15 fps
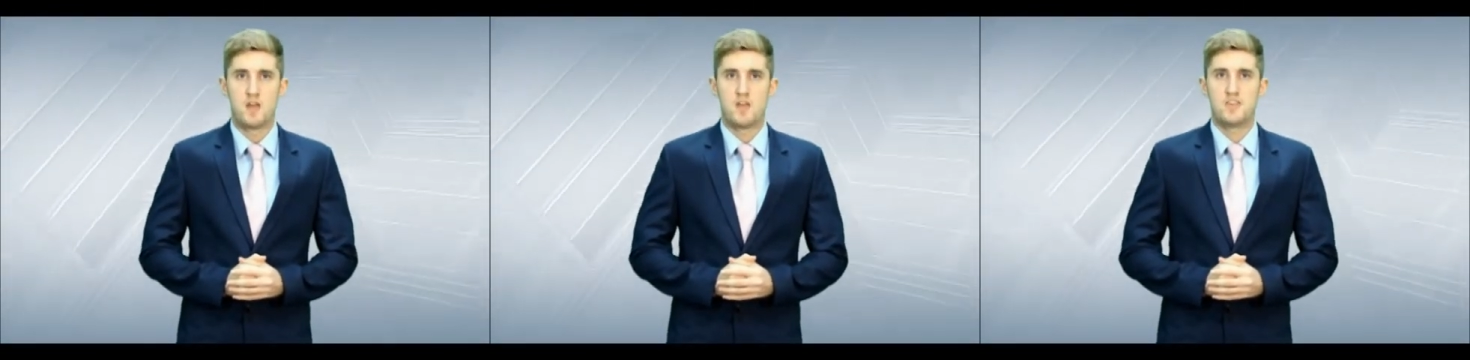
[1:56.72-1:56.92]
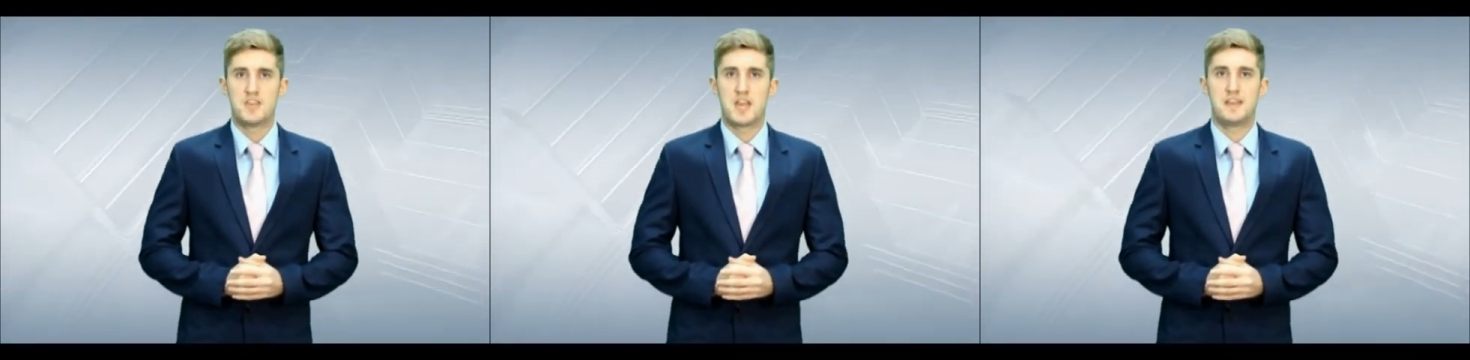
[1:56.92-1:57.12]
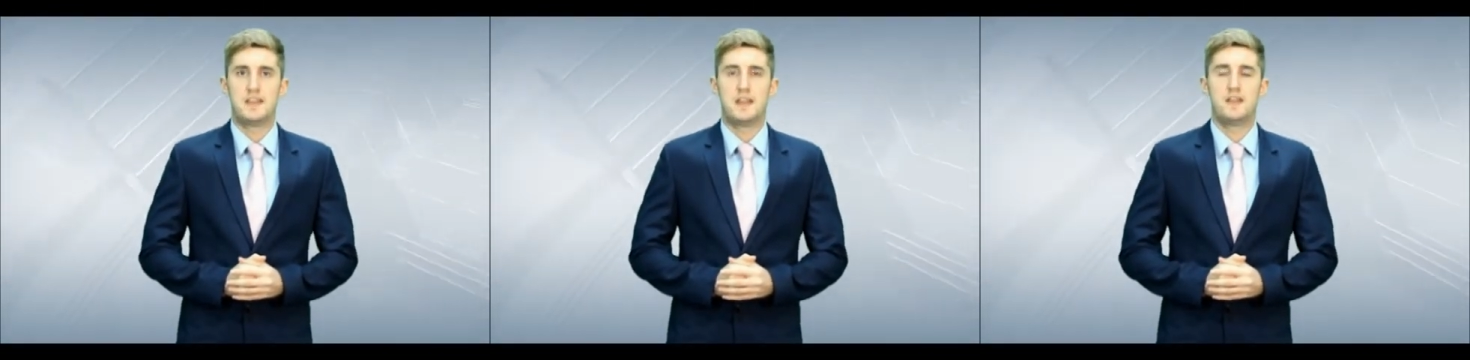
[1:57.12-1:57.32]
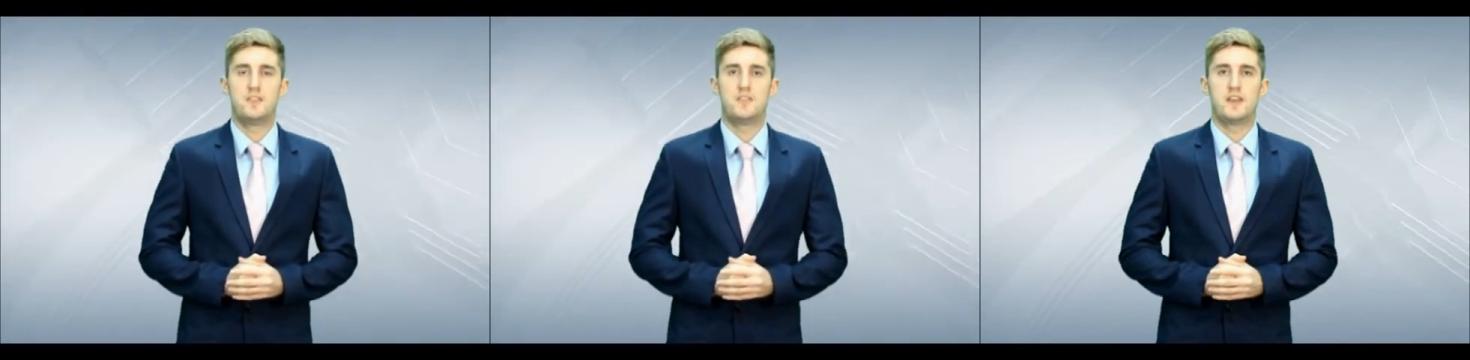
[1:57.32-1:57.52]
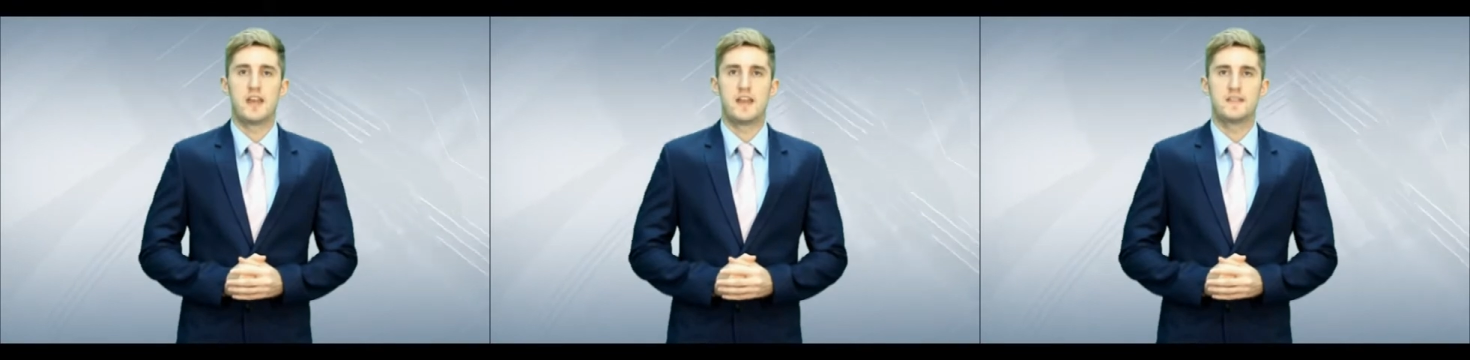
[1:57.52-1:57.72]
The yen ended
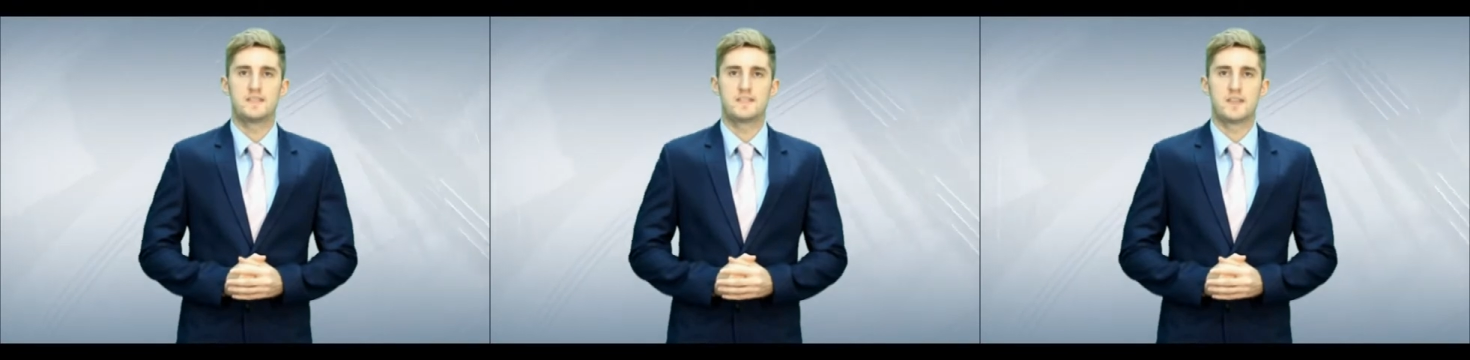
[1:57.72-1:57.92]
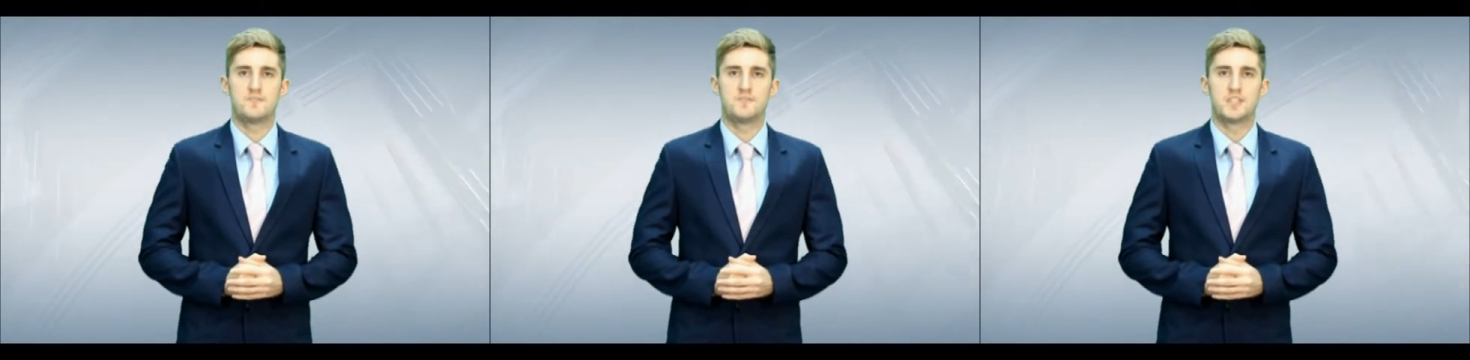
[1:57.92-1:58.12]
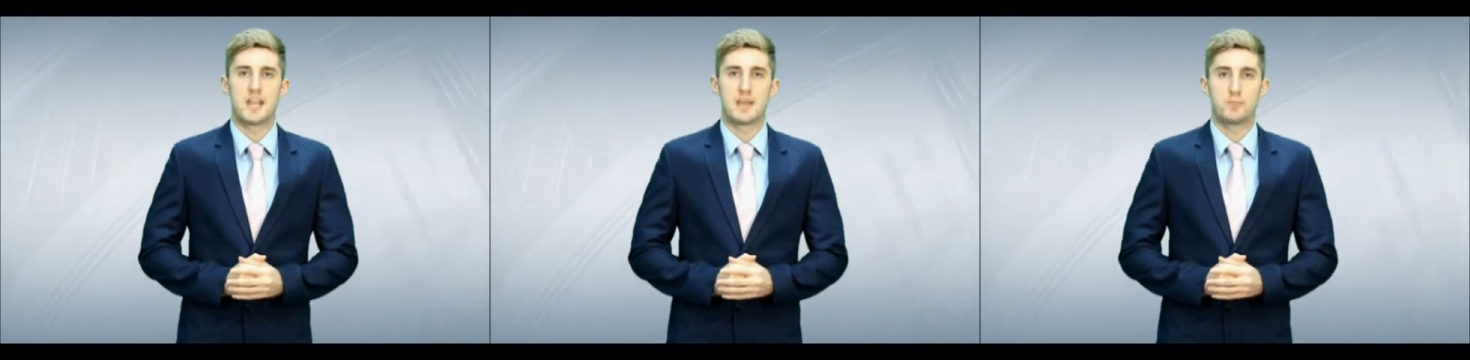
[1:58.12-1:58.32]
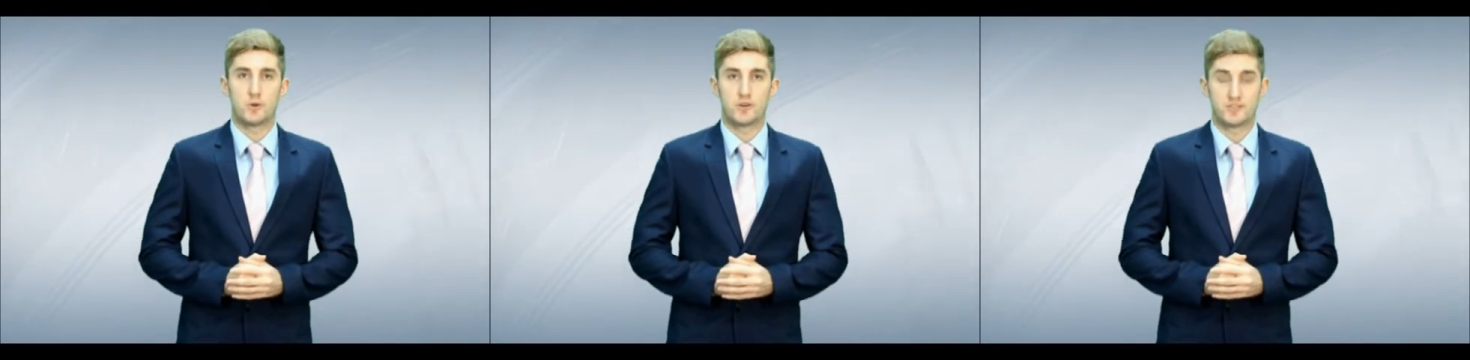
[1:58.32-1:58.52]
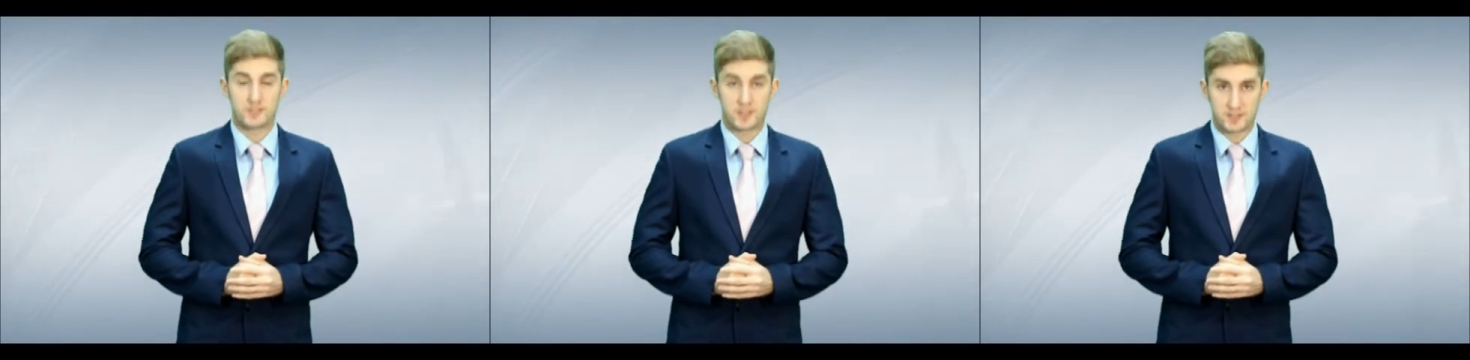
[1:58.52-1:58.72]
the day at
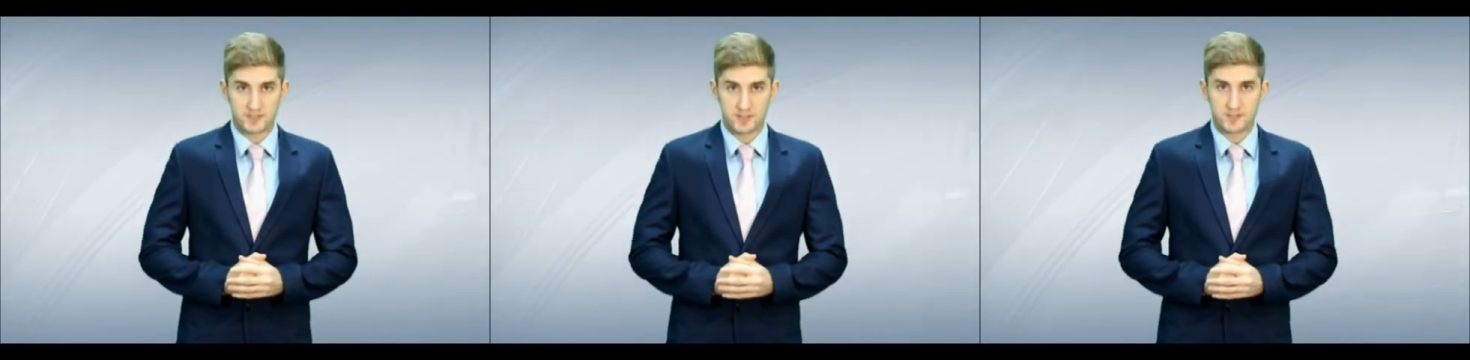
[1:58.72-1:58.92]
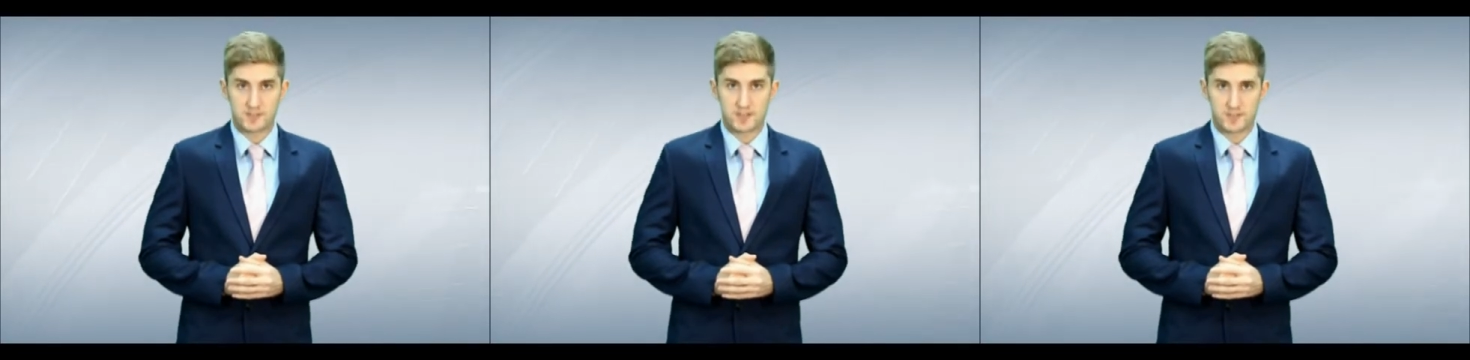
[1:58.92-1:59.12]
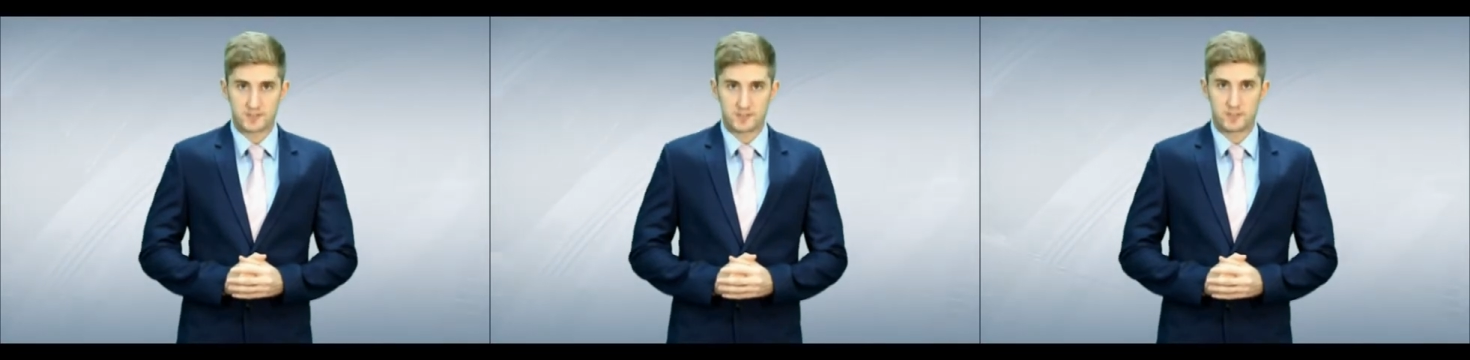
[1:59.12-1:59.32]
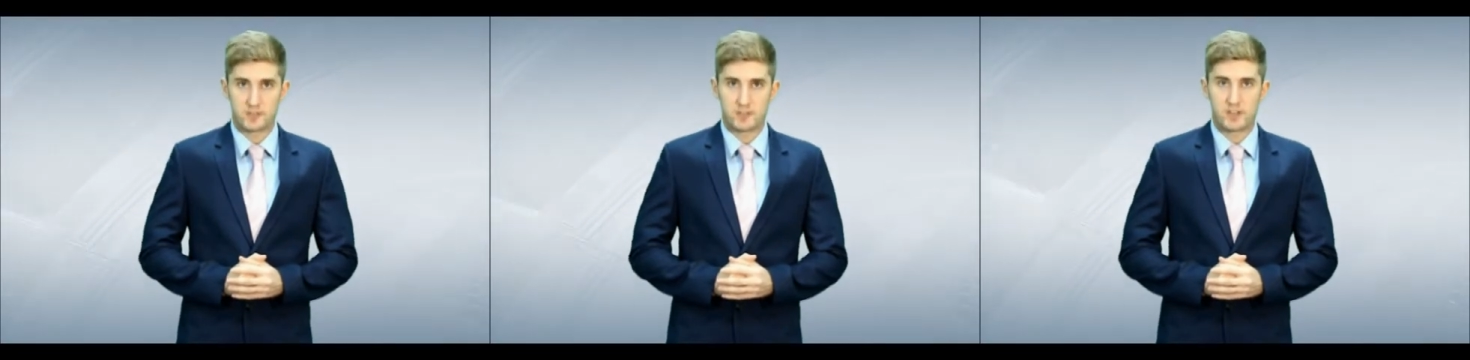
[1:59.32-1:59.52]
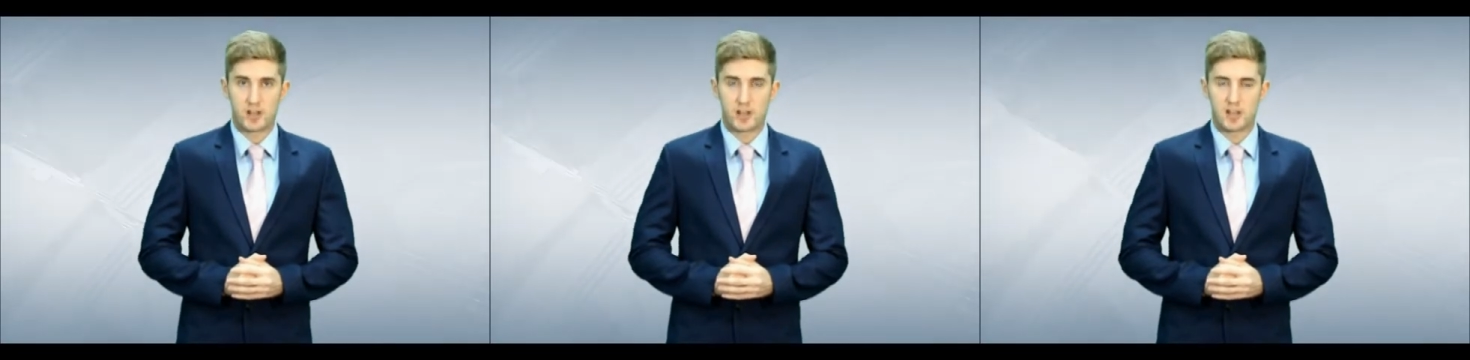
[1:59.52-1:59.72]
78.66 to the
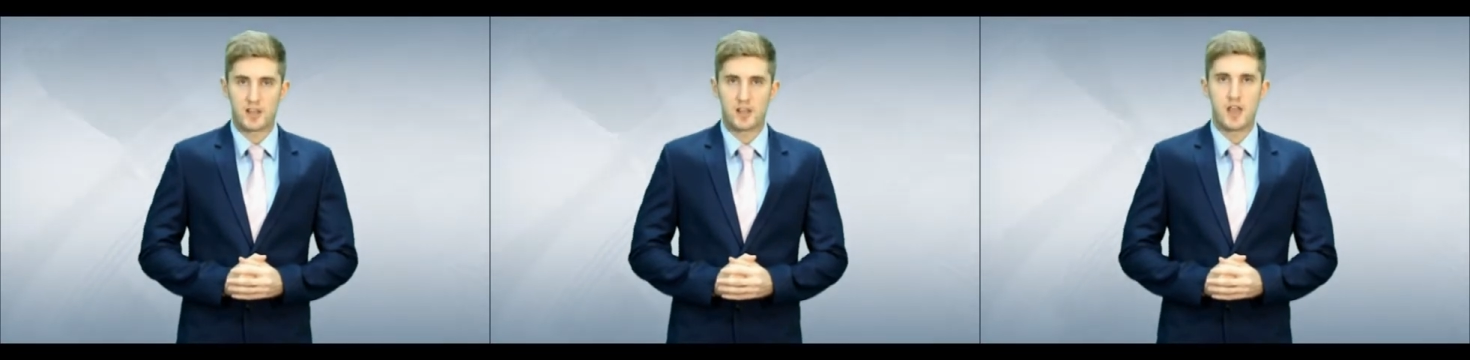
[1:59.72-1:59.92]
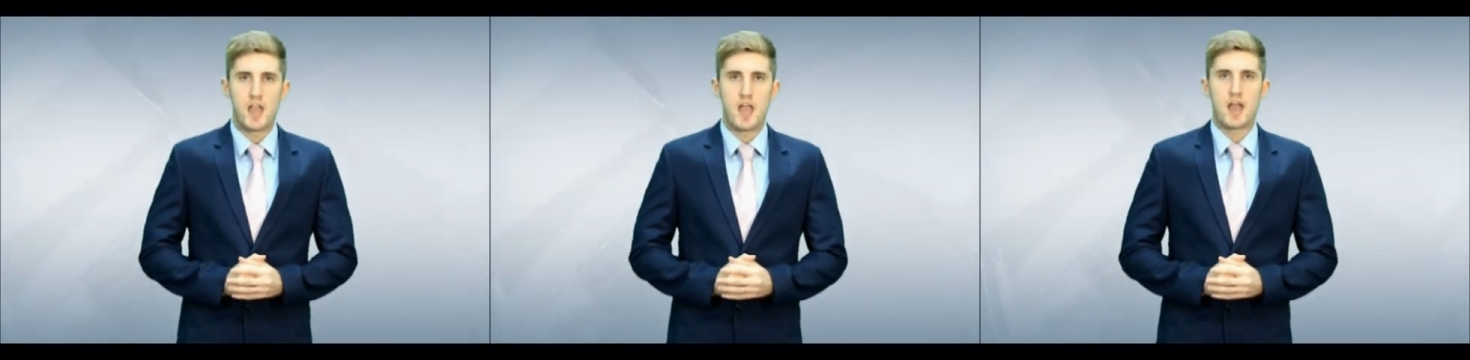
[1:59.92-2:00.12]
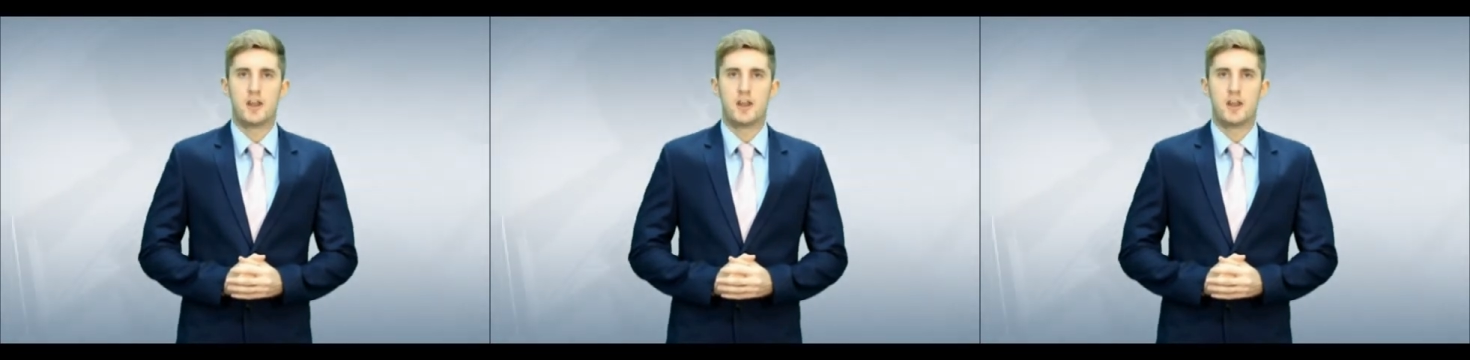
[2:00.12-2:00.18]
dollar